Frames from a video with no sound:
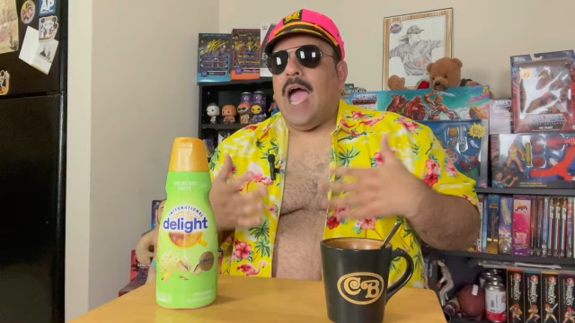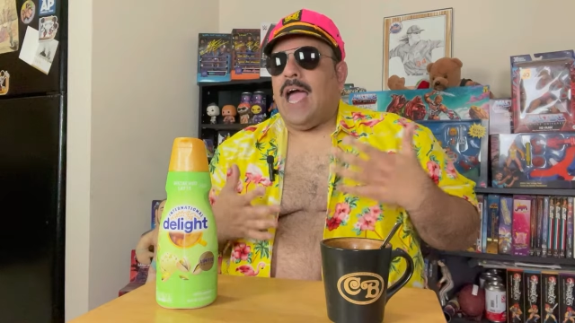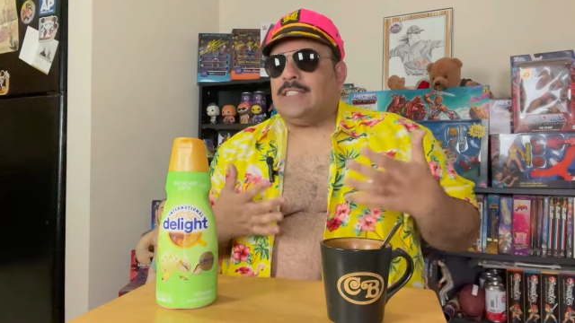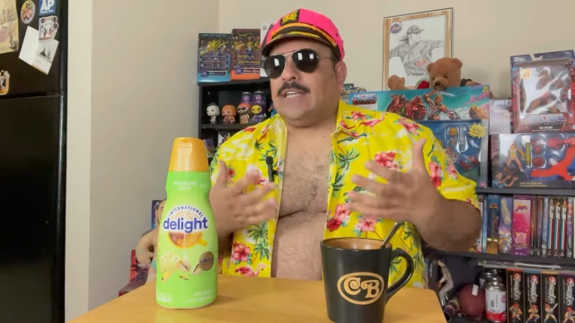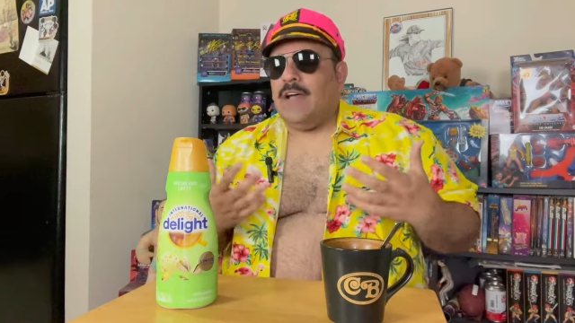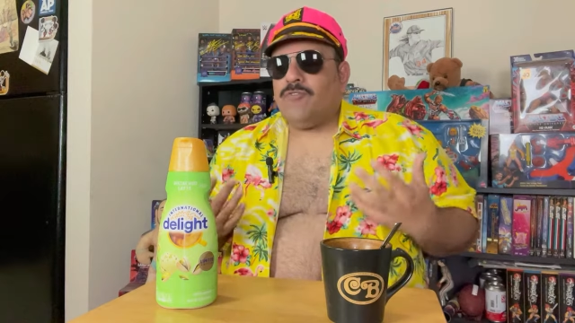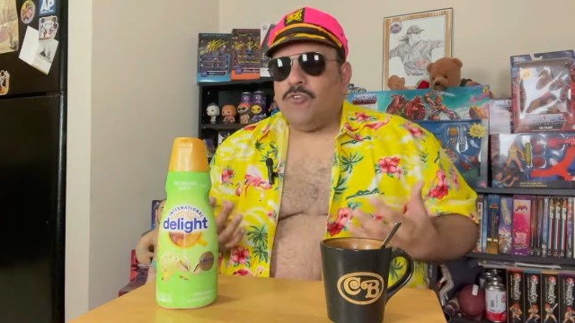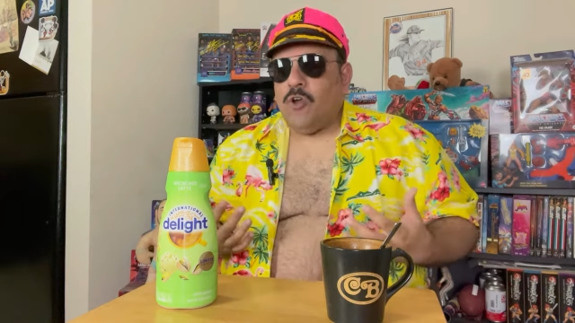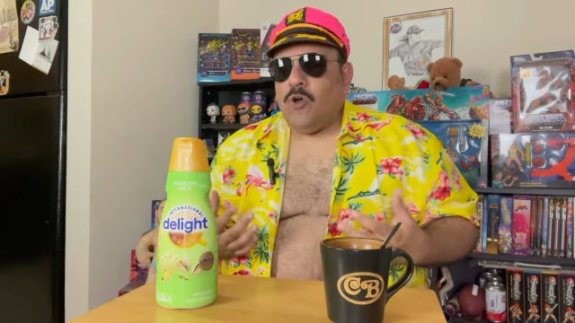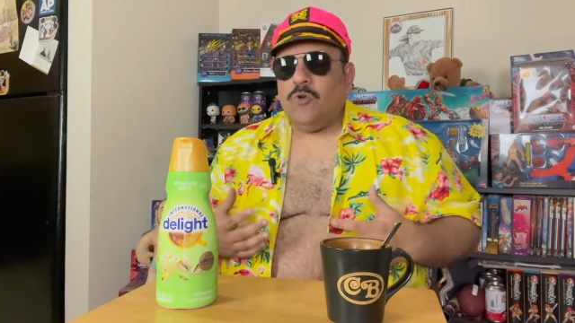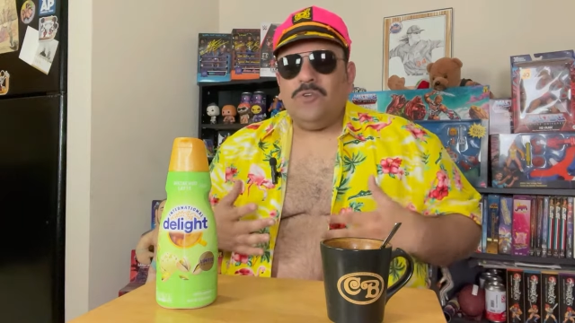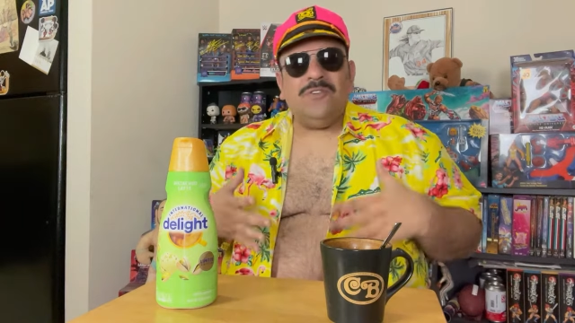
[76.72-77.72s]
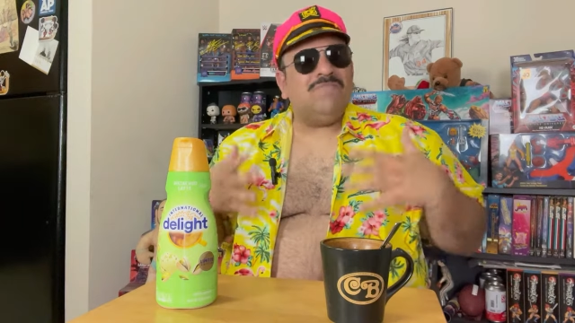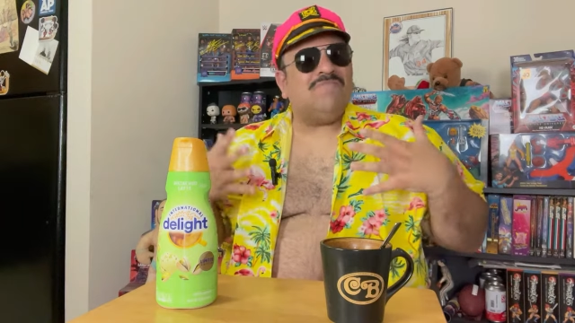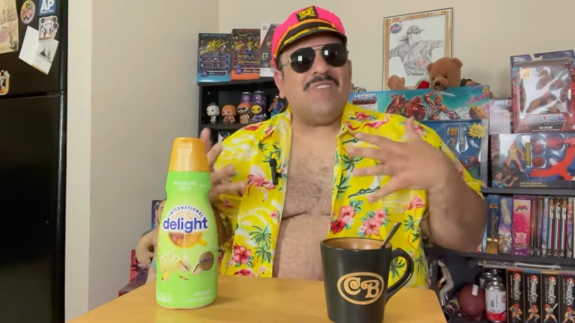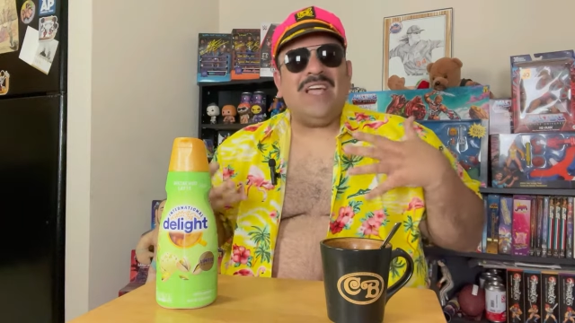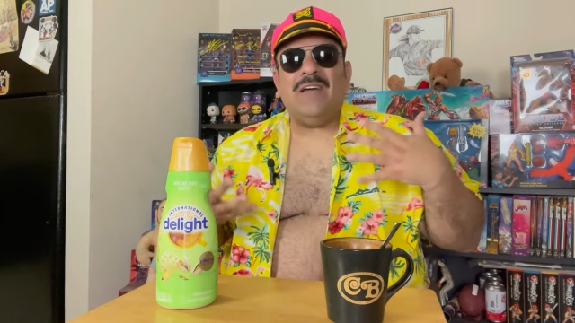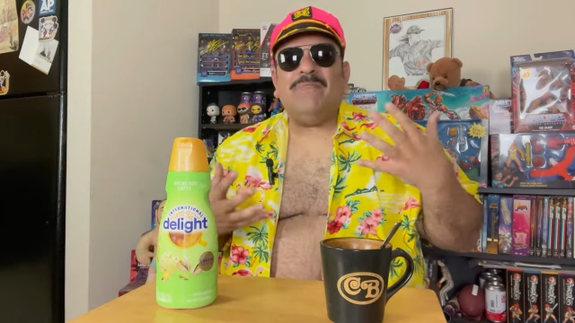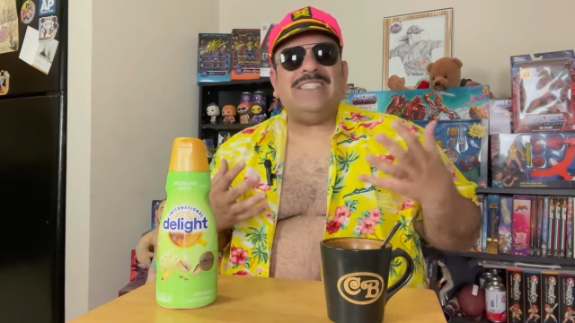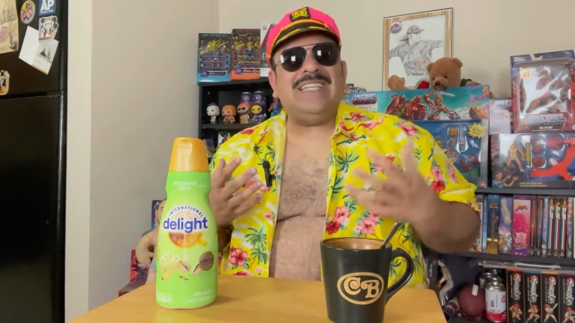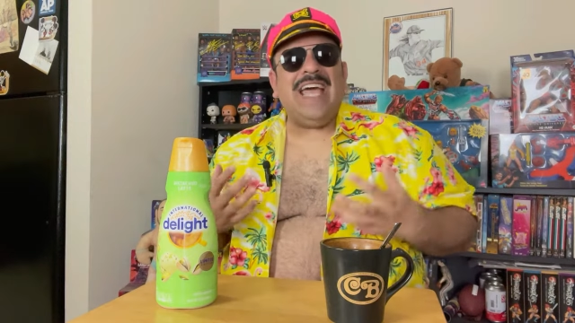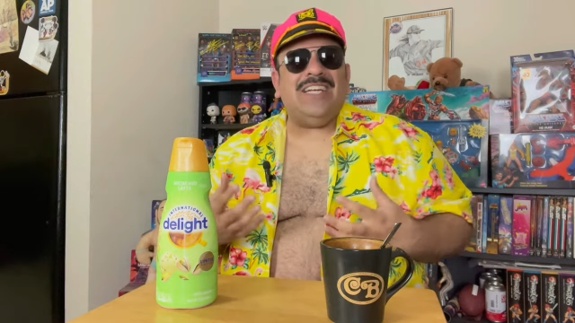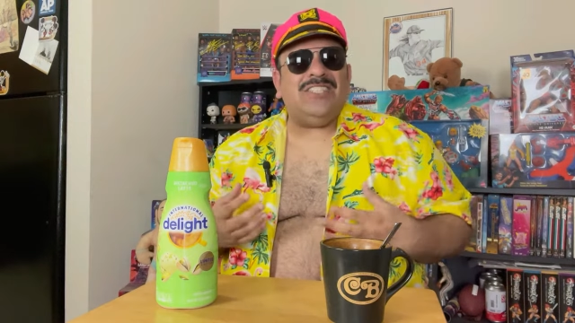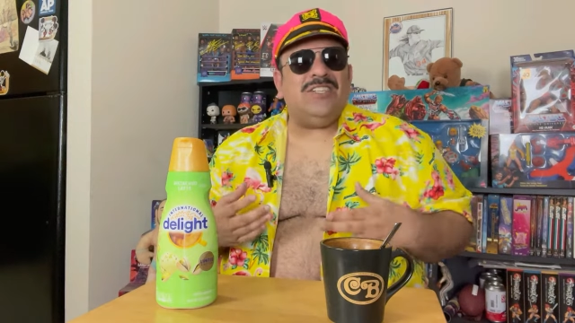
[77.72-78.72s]
As I've grown,
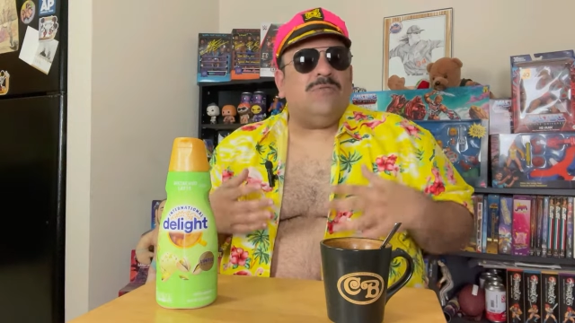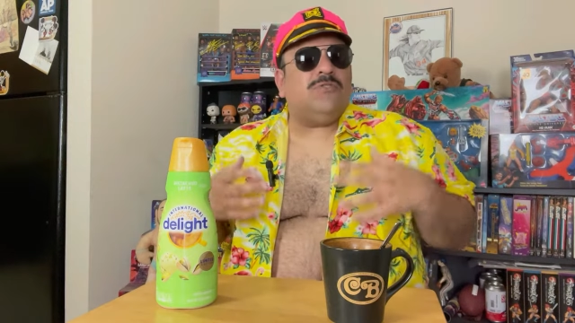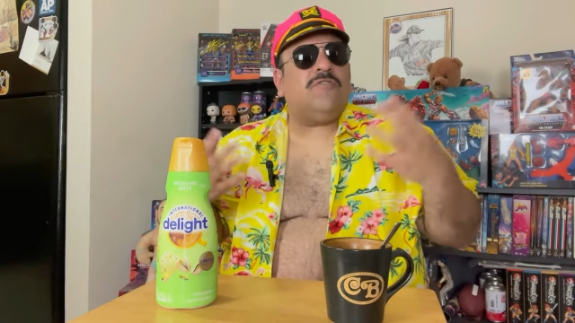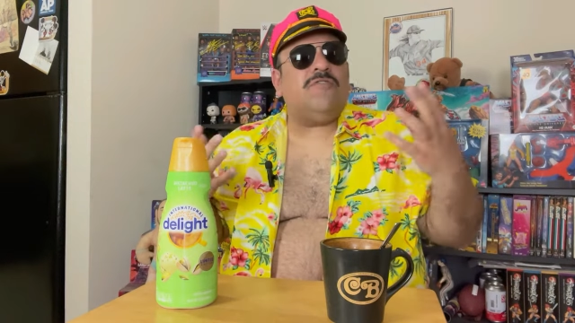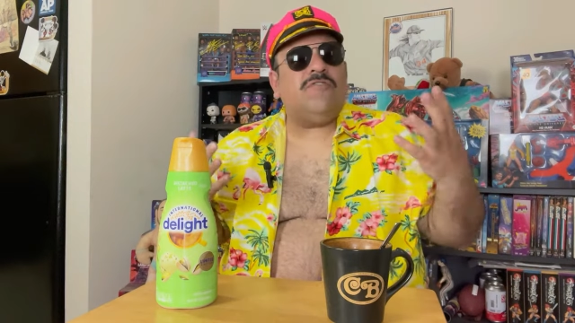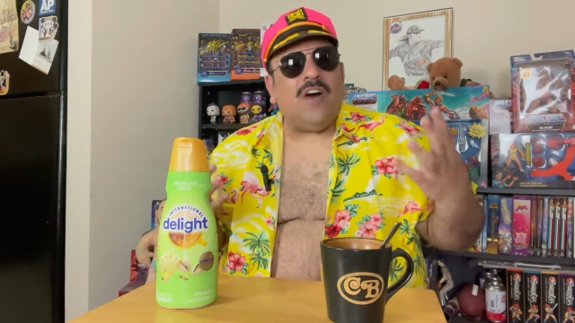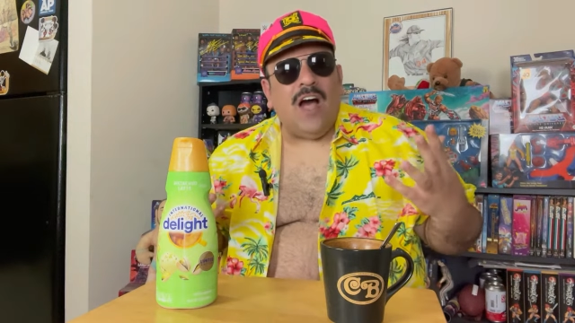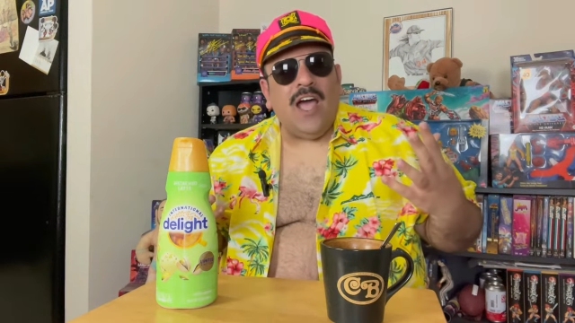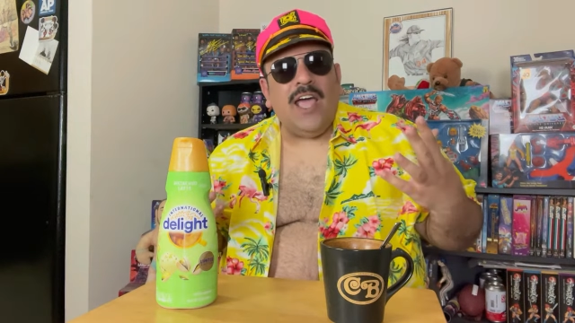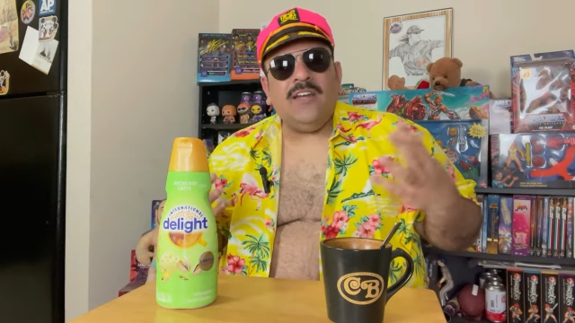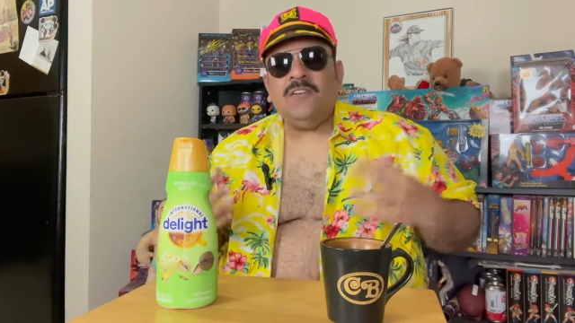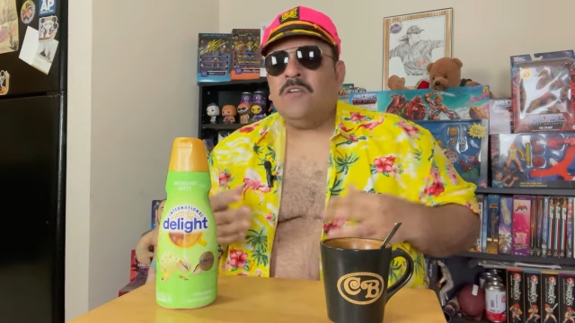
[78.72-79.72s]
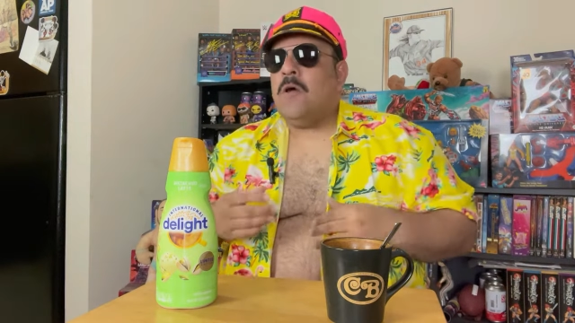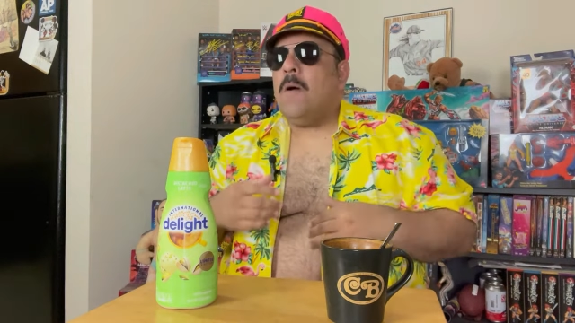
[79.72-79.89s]
pistachio is fine,